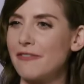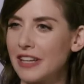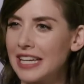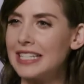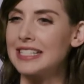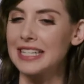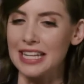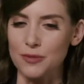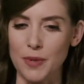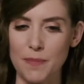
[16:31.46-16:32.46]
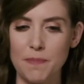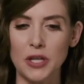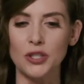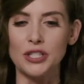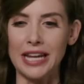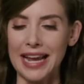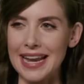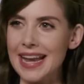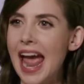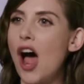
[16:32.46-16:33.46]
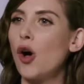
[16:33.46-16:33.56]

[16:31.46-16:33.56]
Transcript: wave has, has been building. Something and happening.